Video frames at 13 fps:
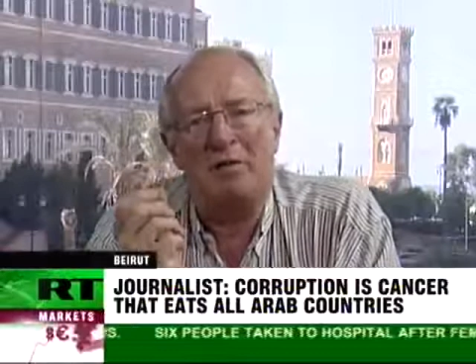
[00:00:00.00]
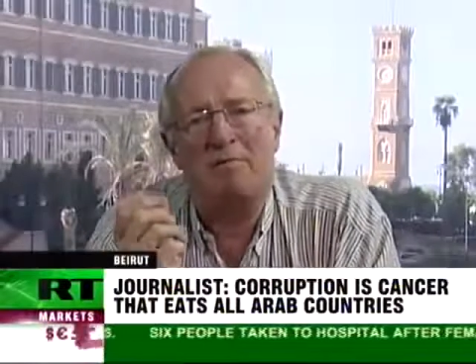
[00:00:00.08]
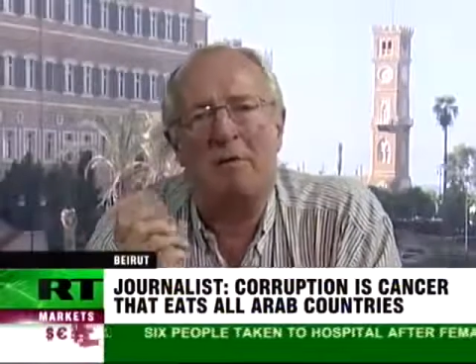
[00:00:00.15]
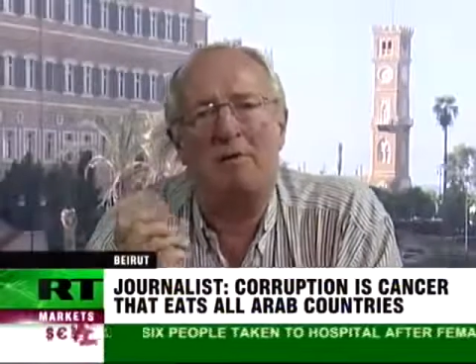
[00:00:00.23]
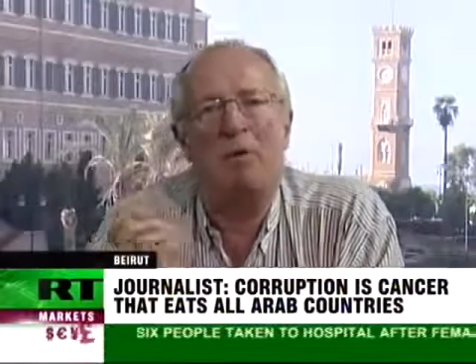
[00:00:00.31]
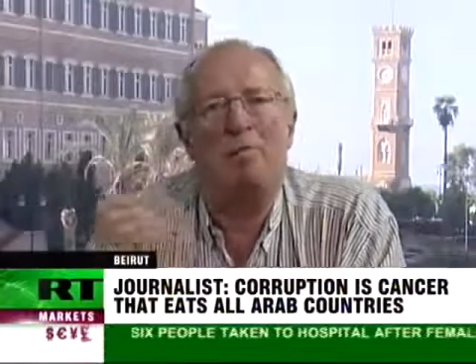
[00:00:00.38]

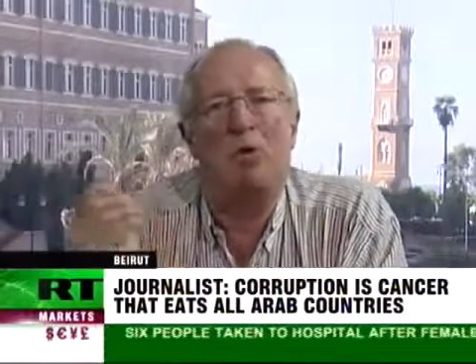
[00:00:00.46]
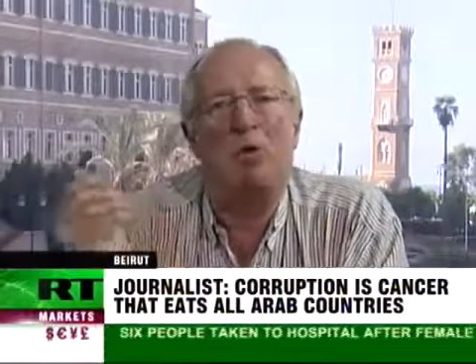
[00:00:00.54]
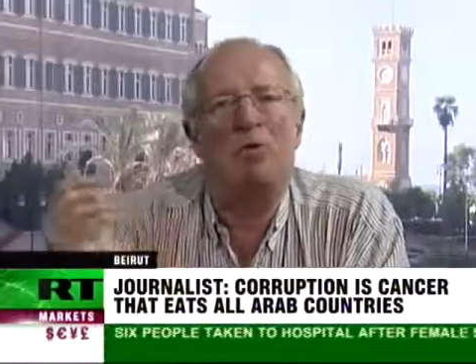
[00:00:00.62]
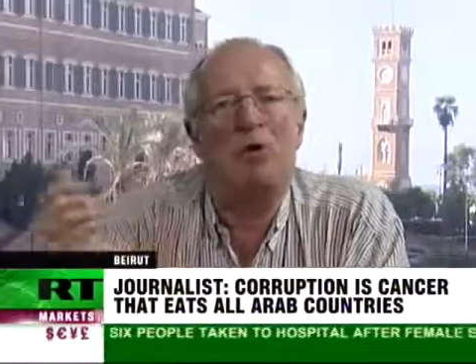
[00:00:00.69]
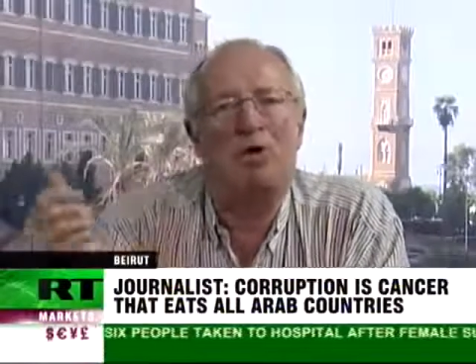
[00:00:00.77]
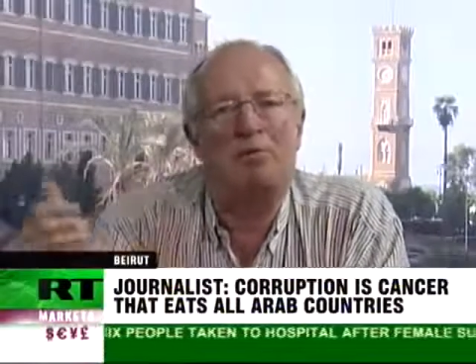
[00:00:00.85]
from the
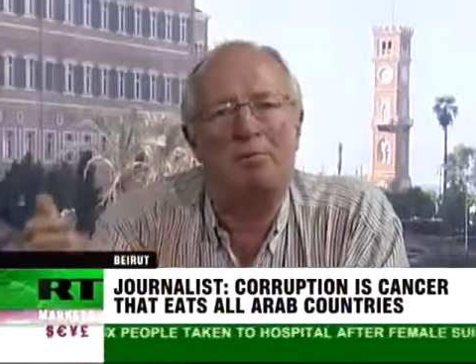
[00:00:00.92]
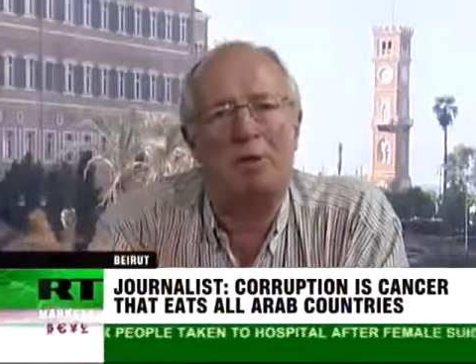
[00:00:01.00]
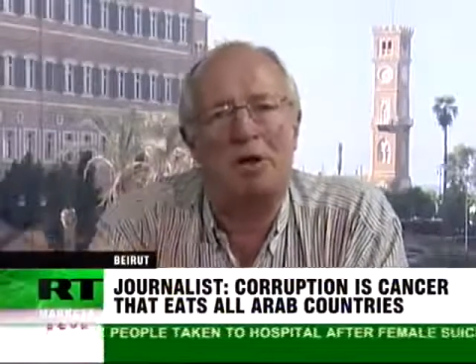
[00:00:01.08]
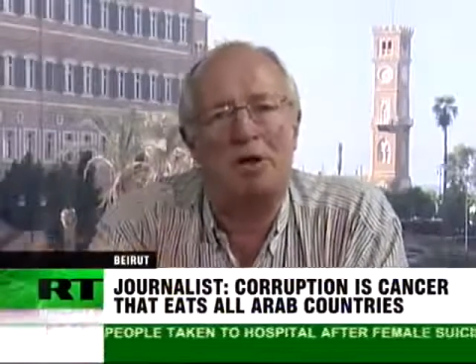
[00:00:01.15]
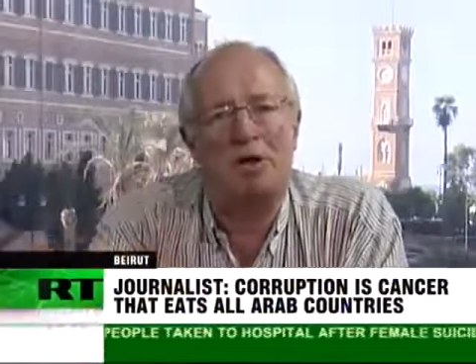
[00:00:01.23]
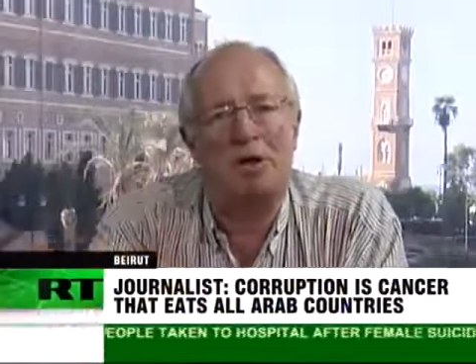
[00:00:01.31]
border of
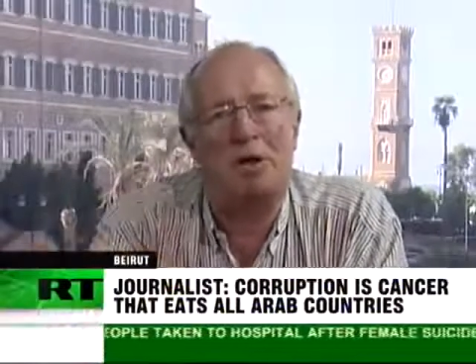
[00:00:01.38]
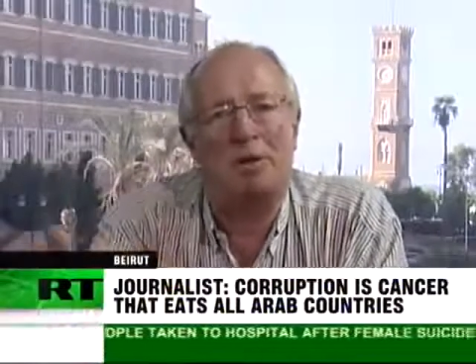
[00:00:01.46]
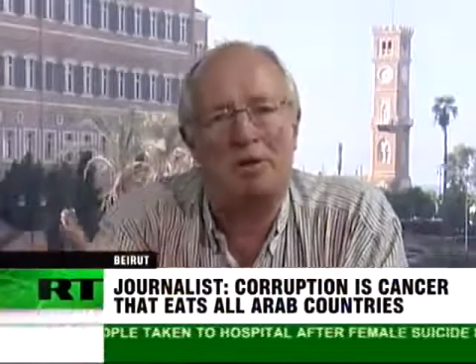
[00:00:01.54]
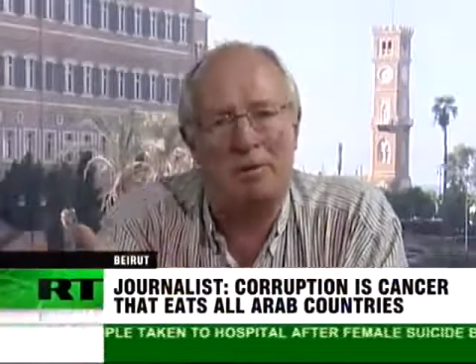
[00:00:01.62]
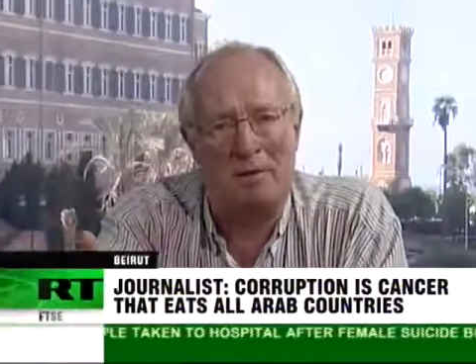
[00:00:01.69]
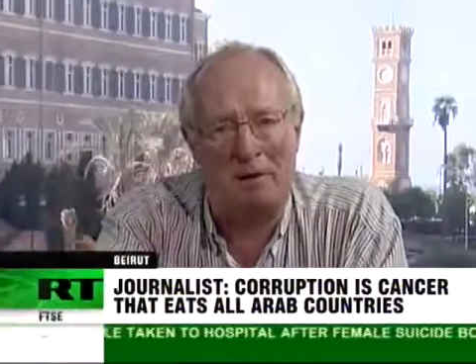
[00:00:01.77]

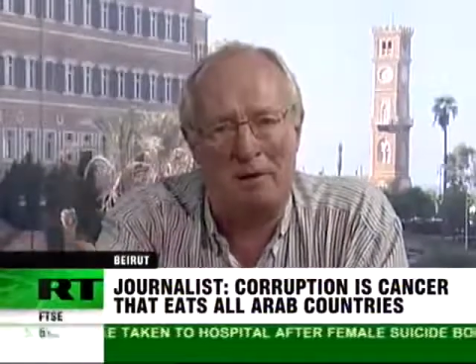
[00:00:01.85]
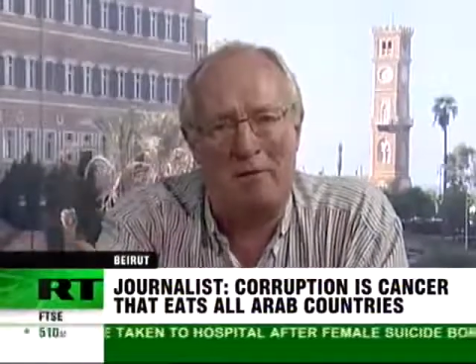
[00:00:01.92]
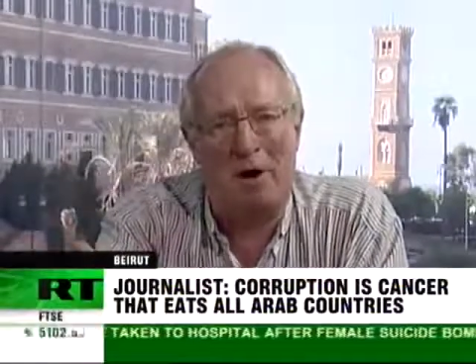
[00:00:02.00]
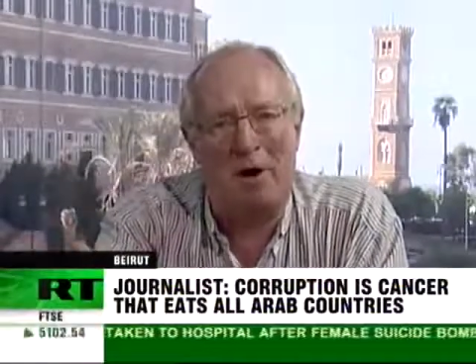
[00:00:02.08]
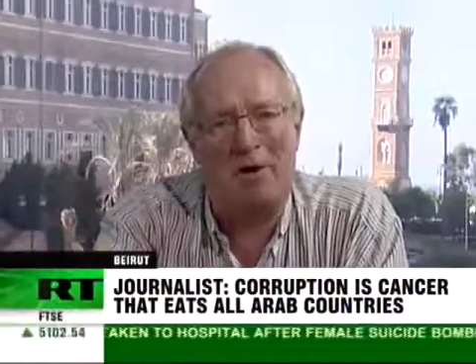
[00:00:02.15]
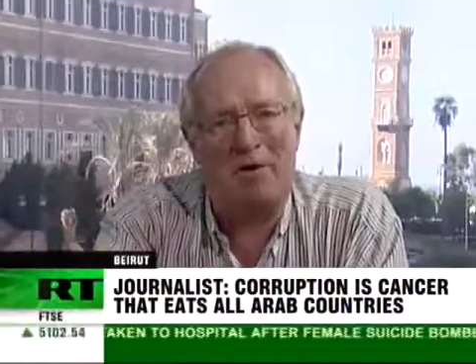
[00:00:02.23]
Persia,
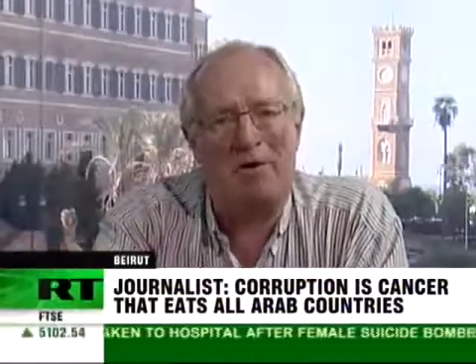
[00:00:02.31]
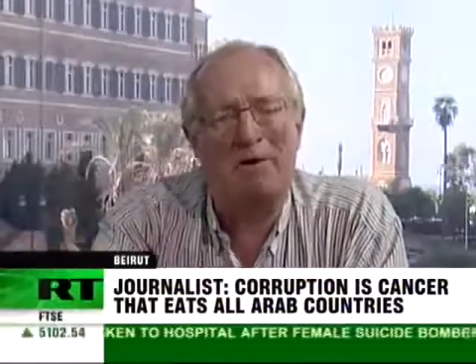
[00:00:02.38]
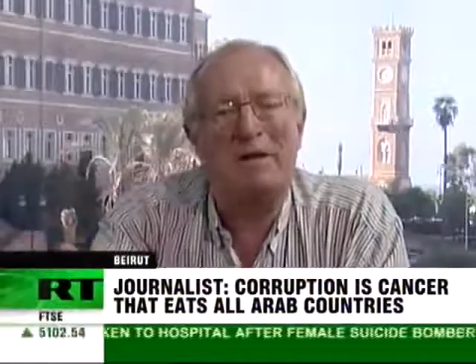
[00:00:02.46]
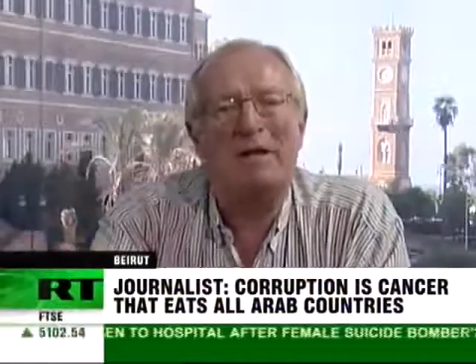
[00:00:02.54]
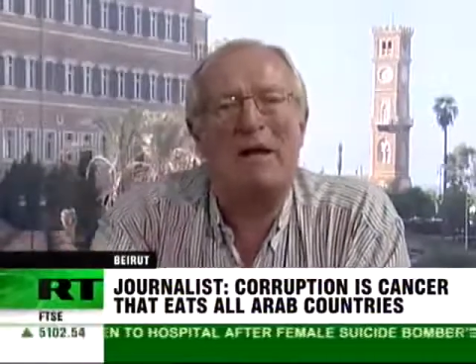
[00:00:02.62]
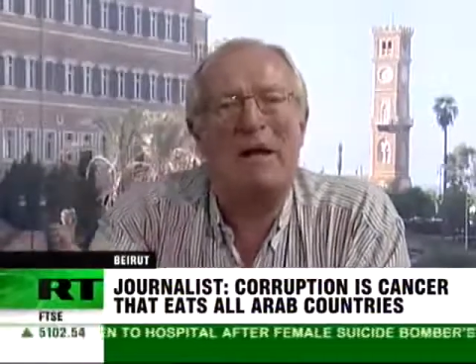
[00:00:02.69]
Iran,